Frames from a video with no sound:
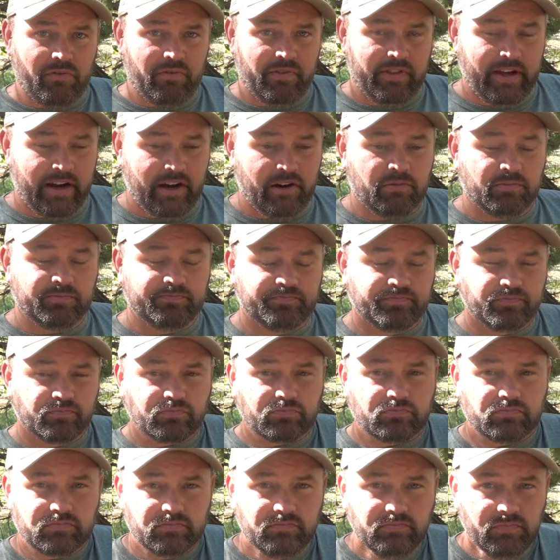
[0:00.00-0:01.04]
over there
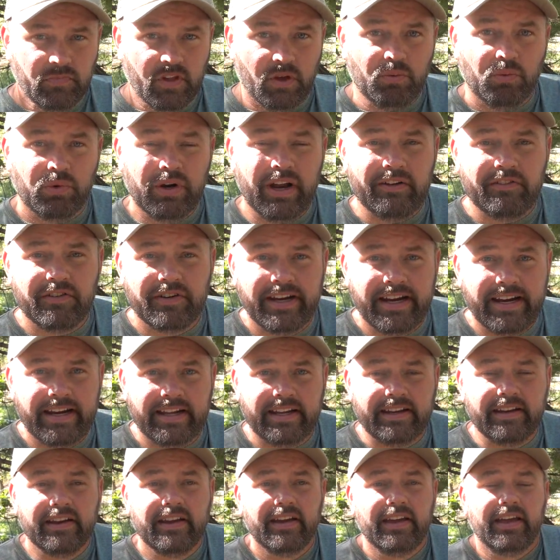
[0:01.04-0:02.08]
whenever
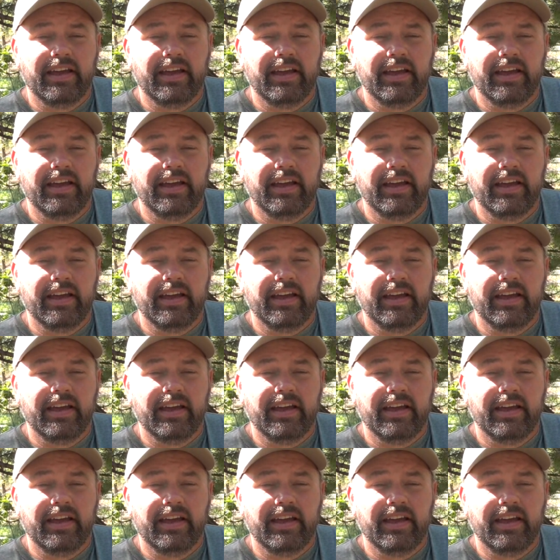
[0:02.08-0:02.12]
needed.